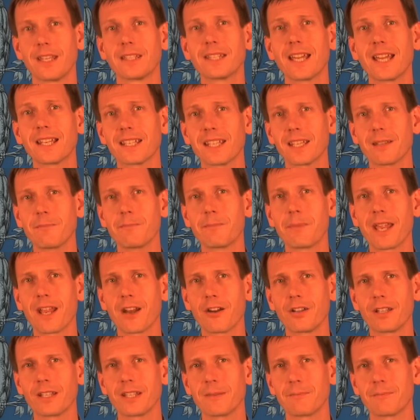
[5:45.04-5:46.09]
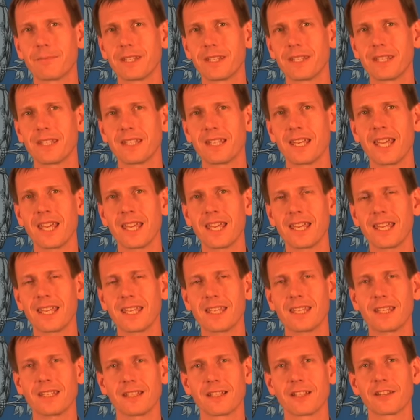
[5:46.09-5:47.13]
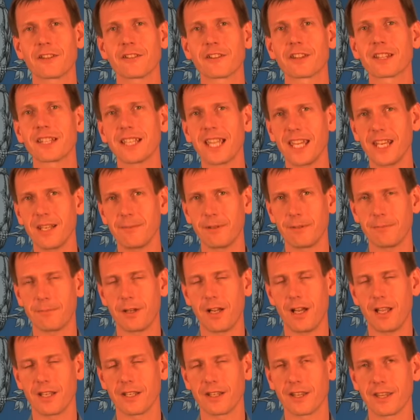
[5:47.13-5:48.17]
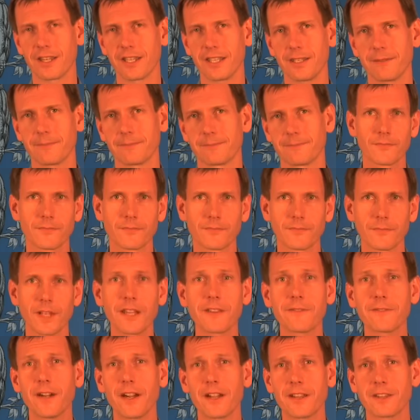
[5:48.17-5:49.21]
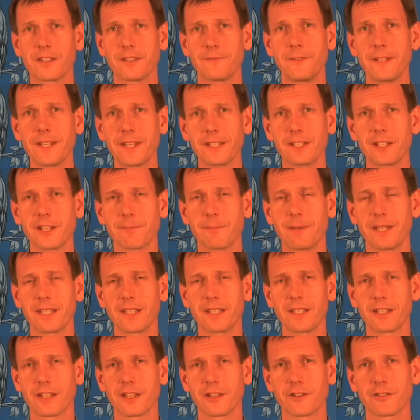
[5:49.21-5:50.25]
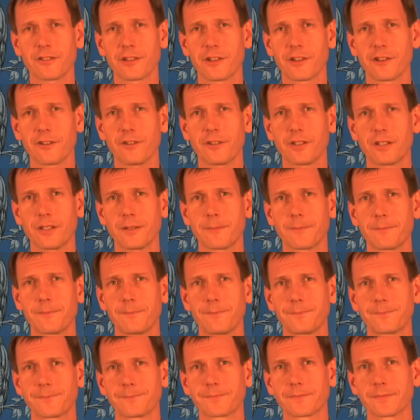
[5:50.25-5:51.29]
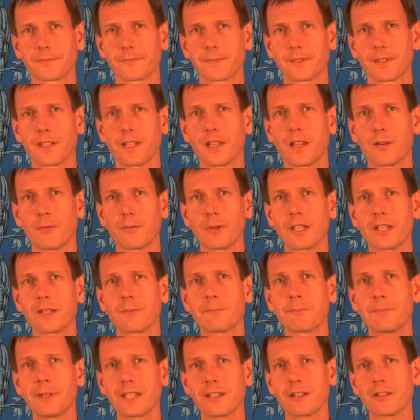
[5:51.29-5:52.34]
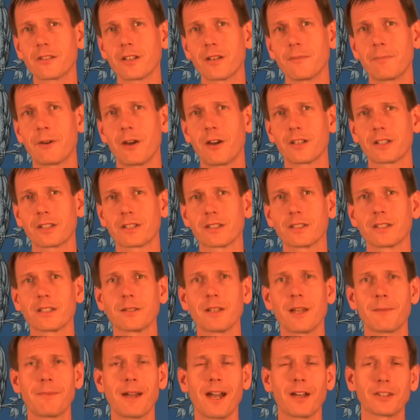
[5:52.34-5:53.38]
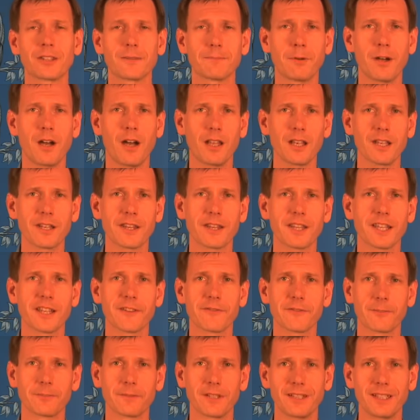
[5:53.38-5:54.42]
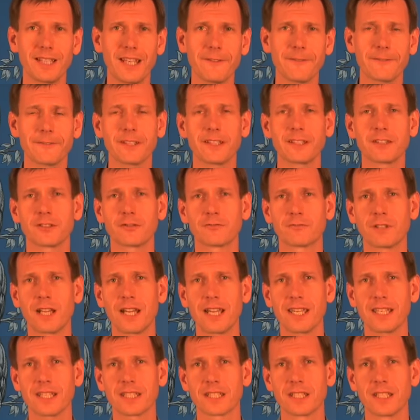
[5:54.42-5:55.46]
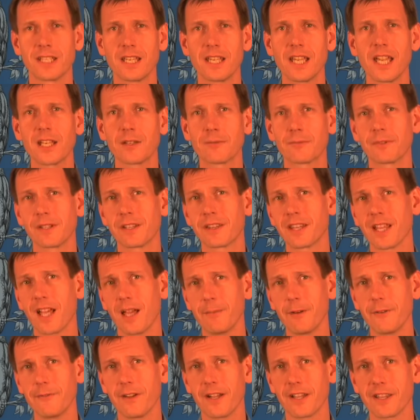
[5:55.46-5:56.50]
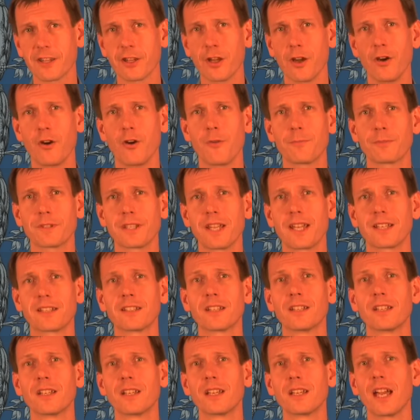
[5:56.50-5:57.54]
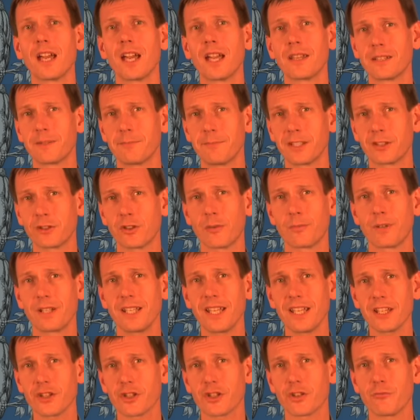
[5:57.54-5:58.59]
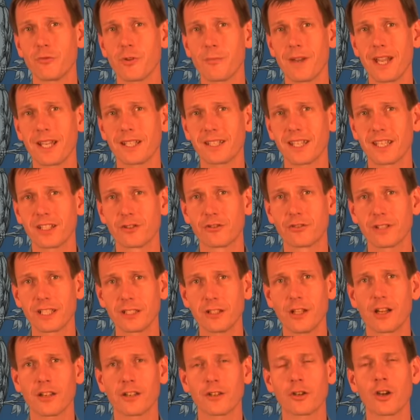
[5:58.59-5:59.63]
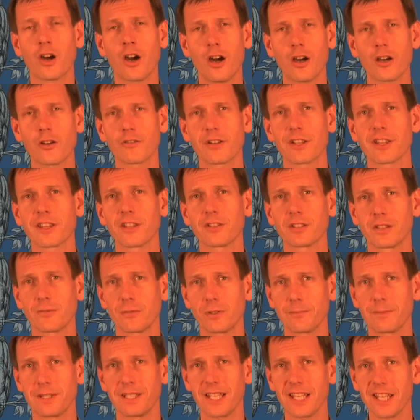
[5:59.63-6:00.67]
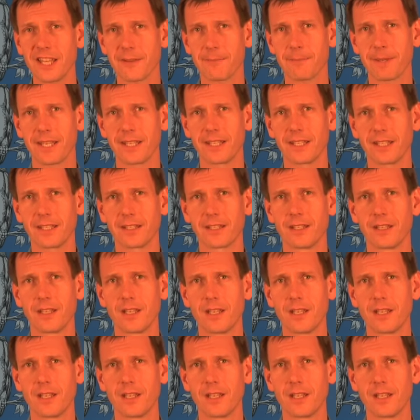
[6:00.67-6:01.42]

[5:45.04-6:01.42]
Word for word: That can barely be a sustainable policy. As far as the fiscal spending is concerned, we bicker about about the policies from the left and the right. And some of us hope that in the midterm election we might get gridlock in Congress so there will be less spending.